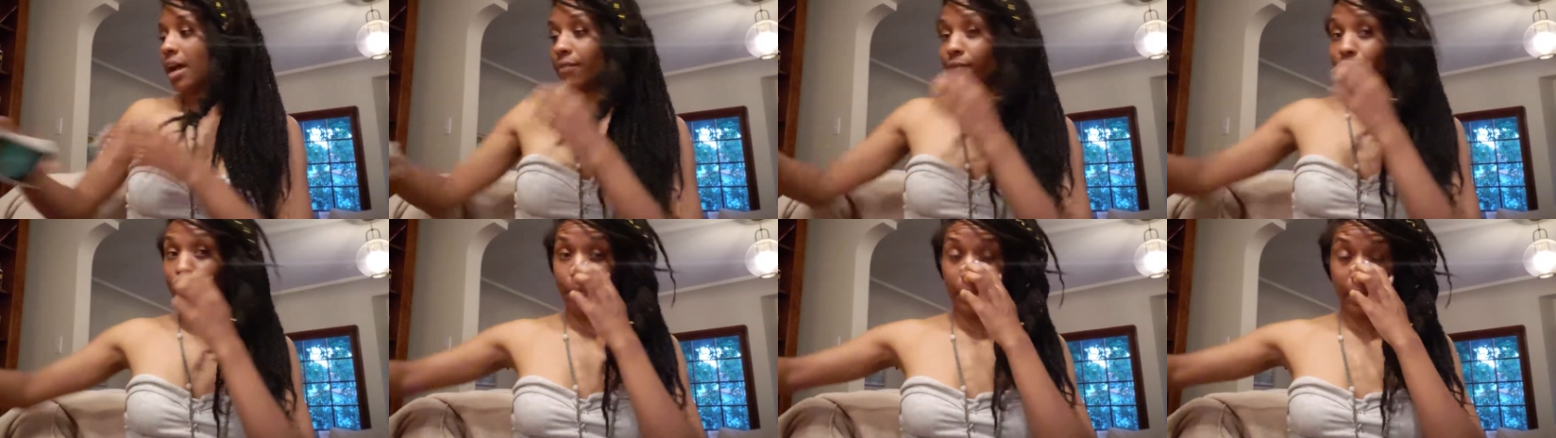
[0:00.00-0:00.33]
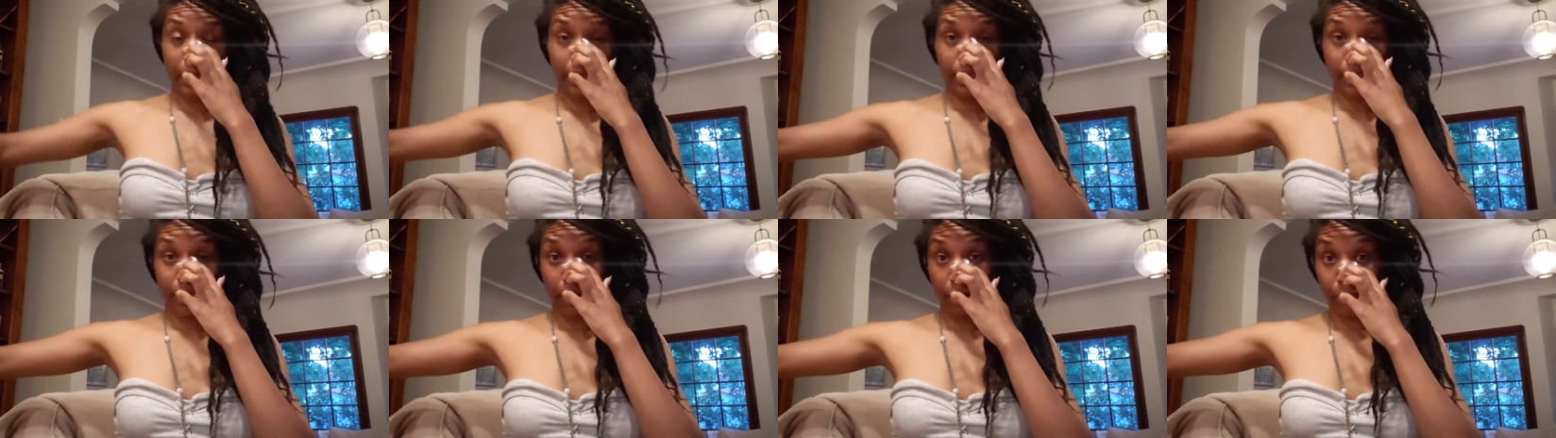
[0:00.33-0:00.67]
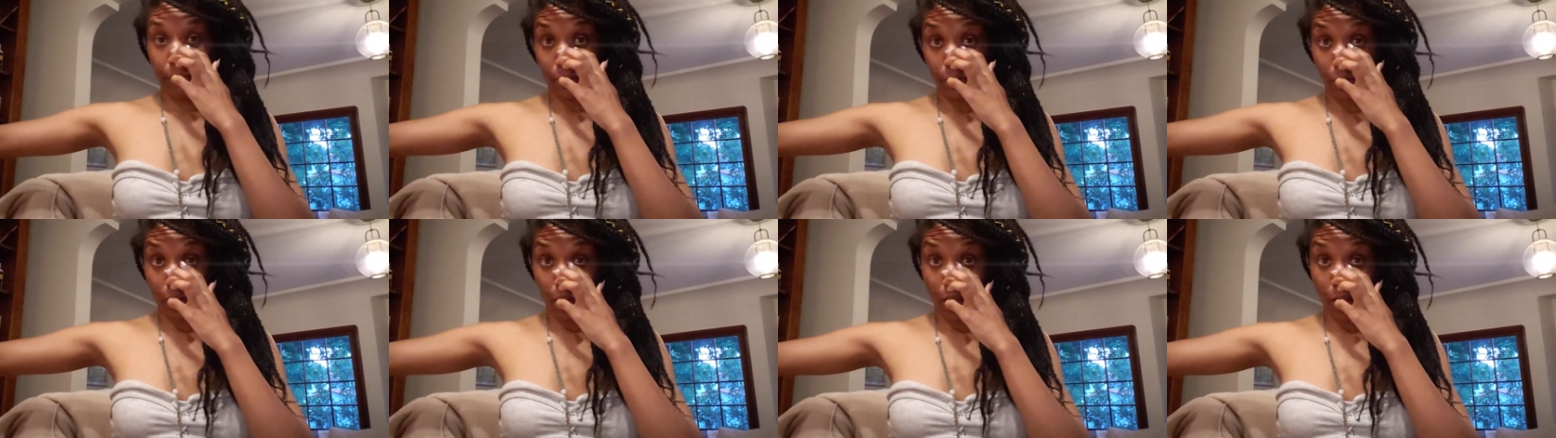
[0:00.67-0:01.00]
For a minute there, I
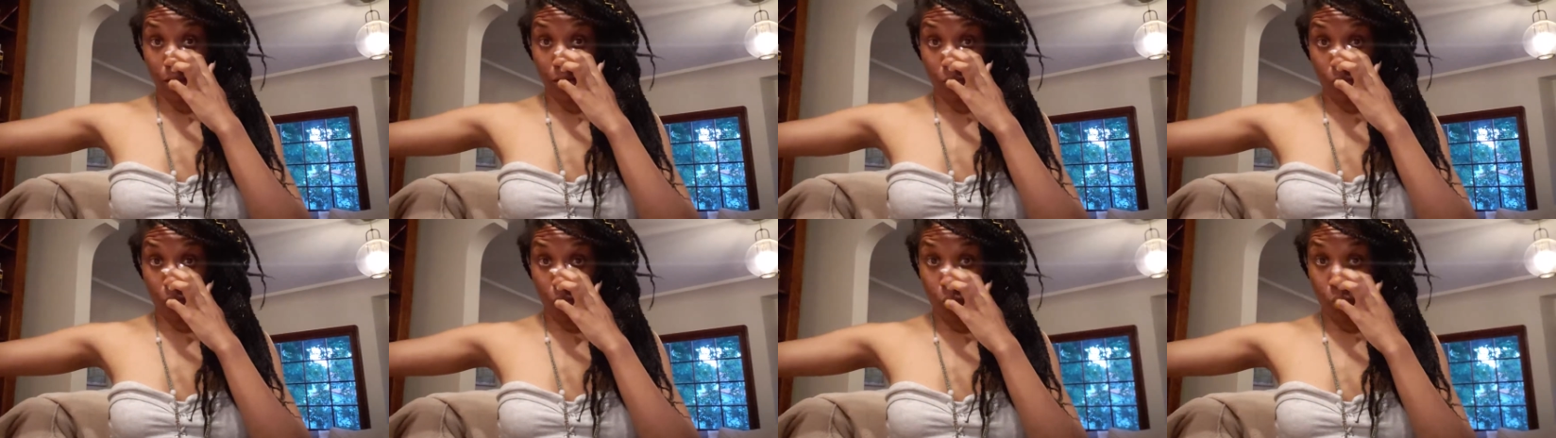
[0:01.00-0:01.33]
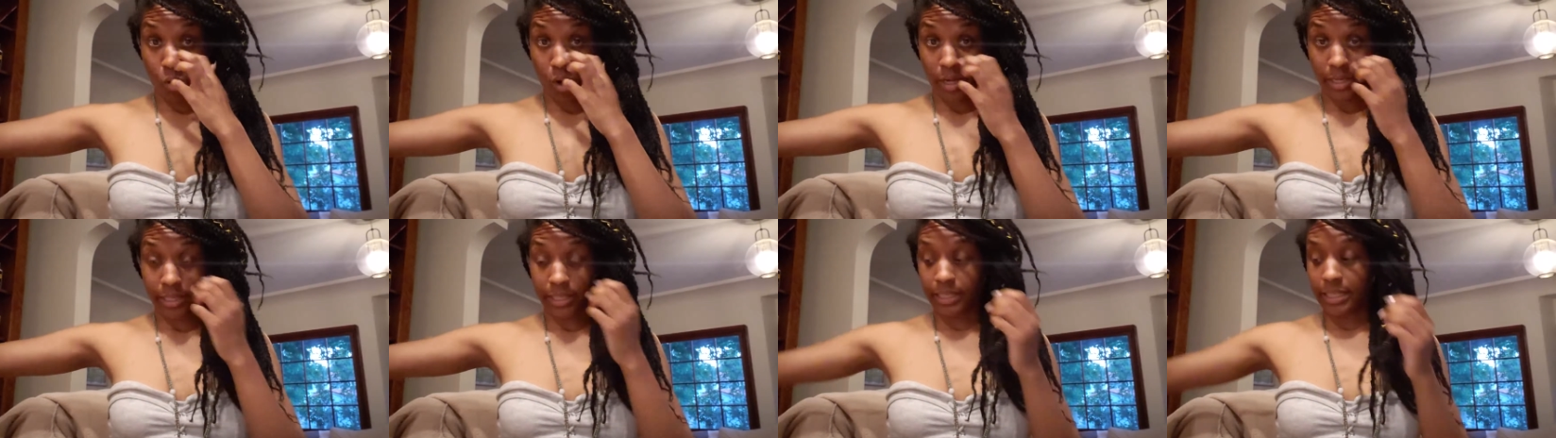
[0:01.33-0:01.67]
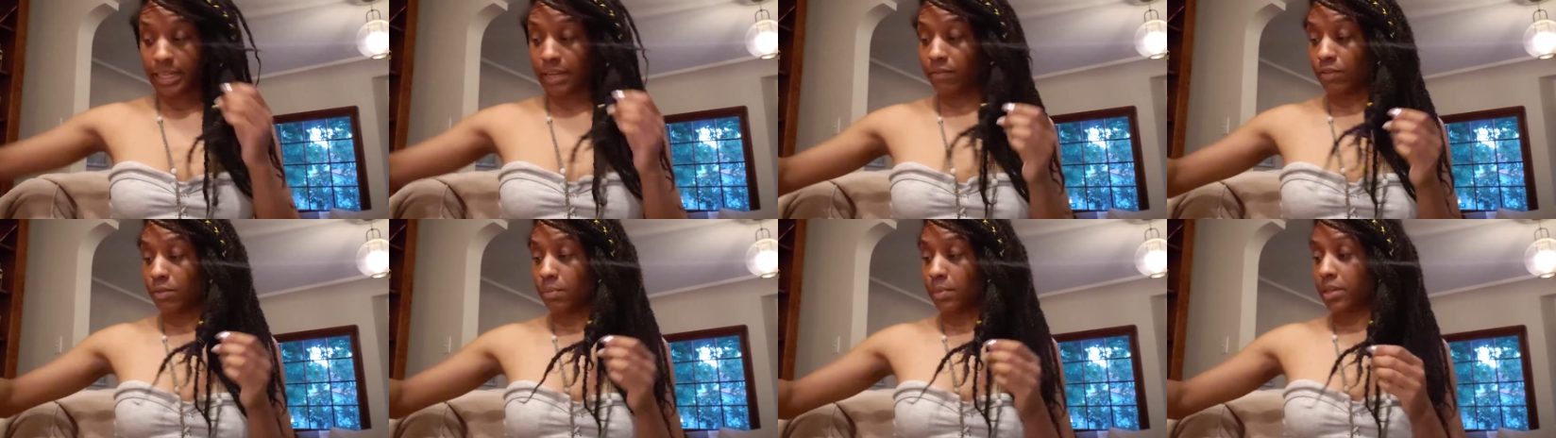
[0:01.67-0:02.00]
forgot what
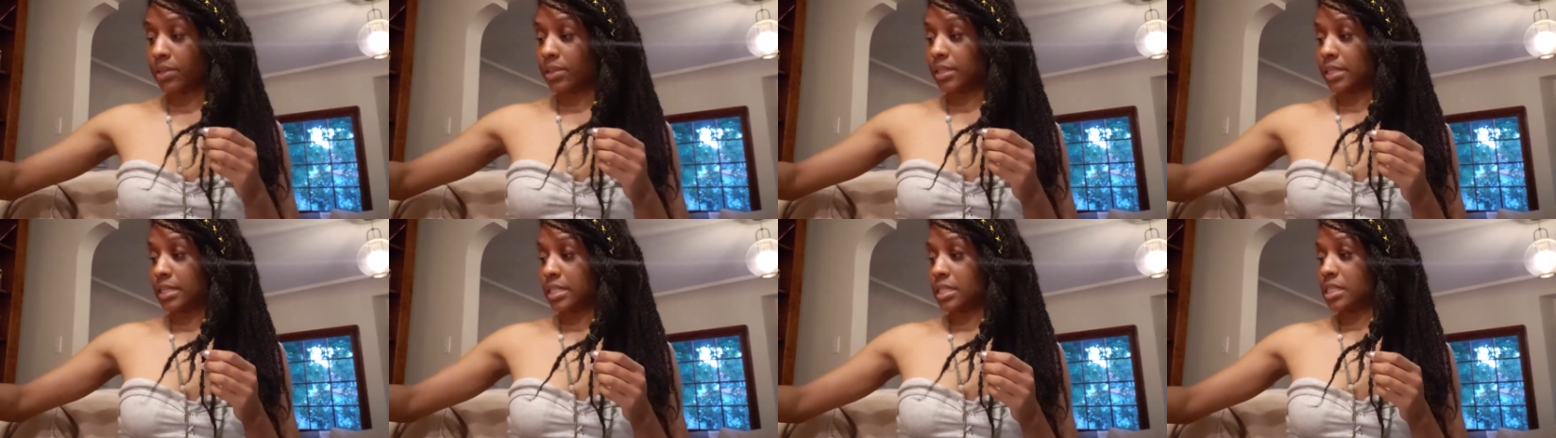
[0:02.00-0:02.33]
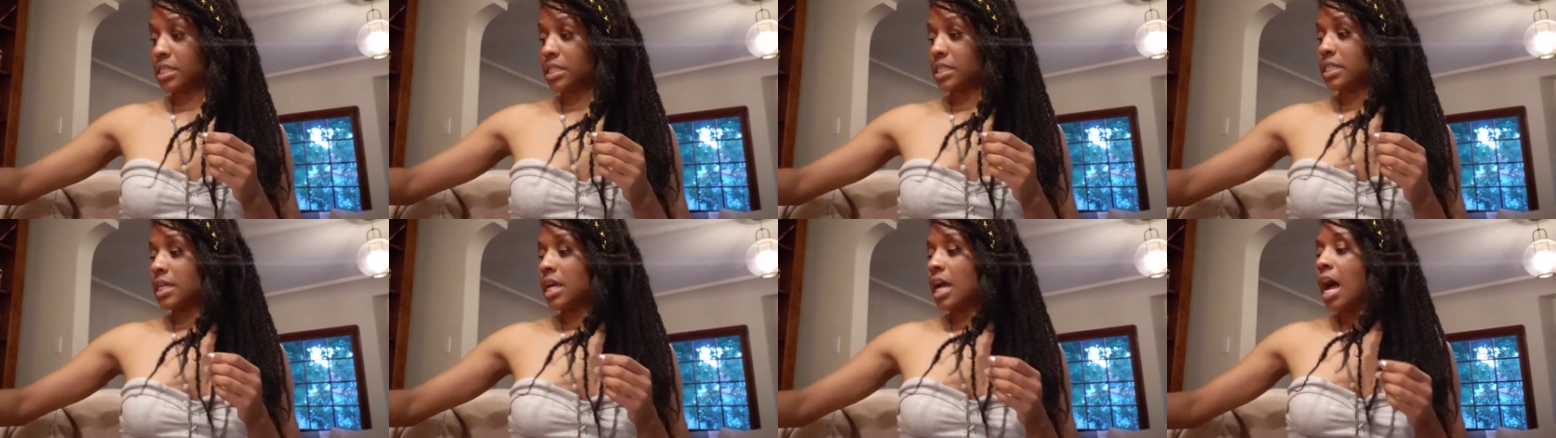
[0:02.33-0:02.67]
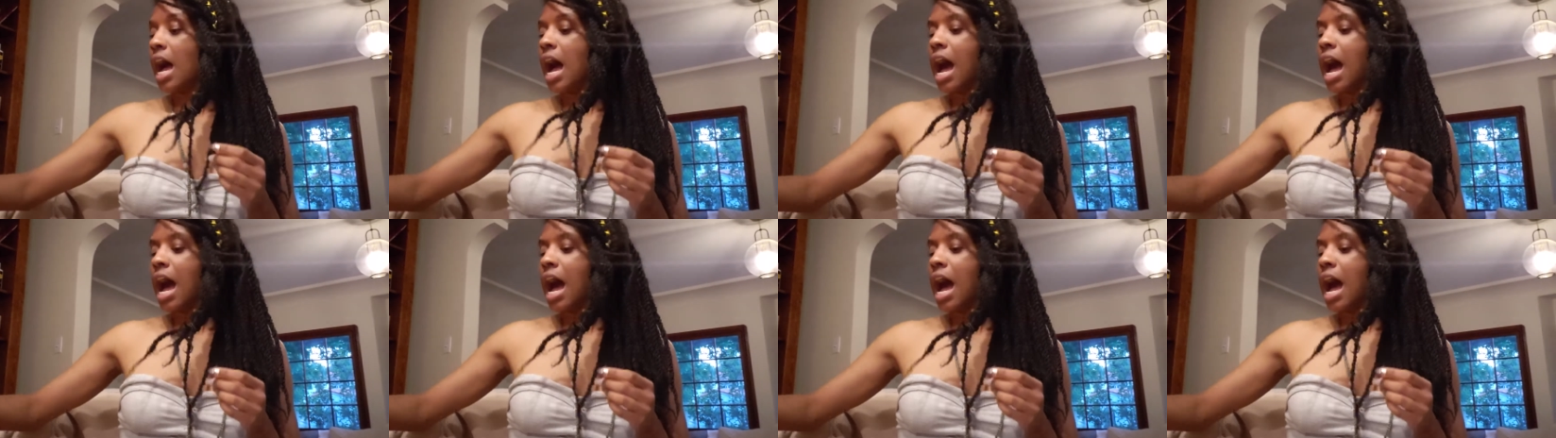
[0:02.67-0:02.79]
day of the month it is.